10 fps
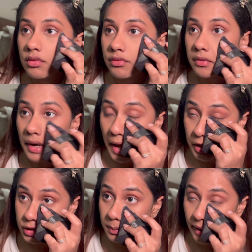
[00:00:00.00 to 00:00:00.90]

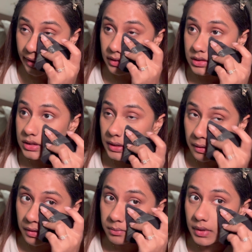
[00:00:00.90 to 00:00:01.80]
flashbacks
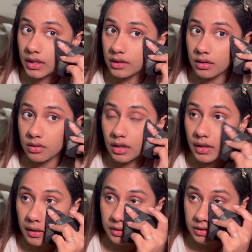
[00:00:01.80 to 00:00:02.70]
on my under
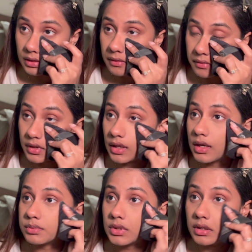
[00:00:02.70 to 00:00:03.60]
eye and stuff, and I
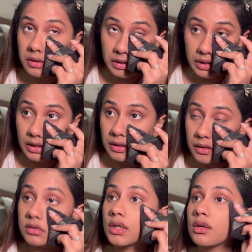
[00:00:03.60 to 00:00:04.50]
absolutely hate
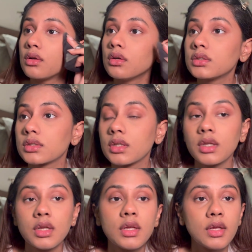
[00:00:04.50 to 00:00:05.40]
how that looks.
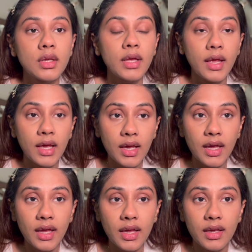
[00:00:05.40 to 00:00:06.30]

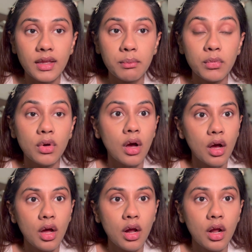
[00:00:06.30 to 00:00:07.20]
Hey,
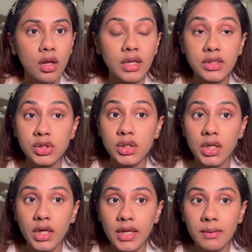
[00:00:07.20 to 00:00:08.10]
that's
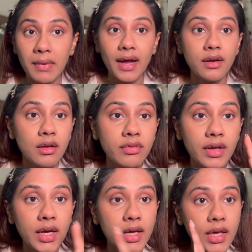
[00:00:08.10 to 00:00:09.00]
really
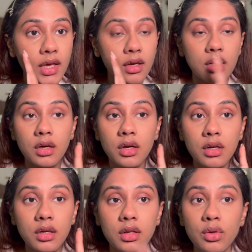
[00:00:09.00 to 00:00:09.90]
mattifying.
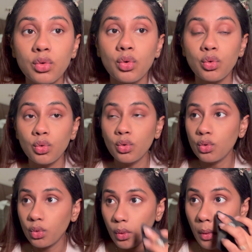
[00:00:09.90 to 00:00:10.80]

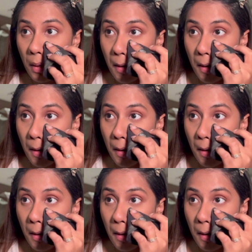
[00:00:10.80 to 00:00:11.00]
Ooh.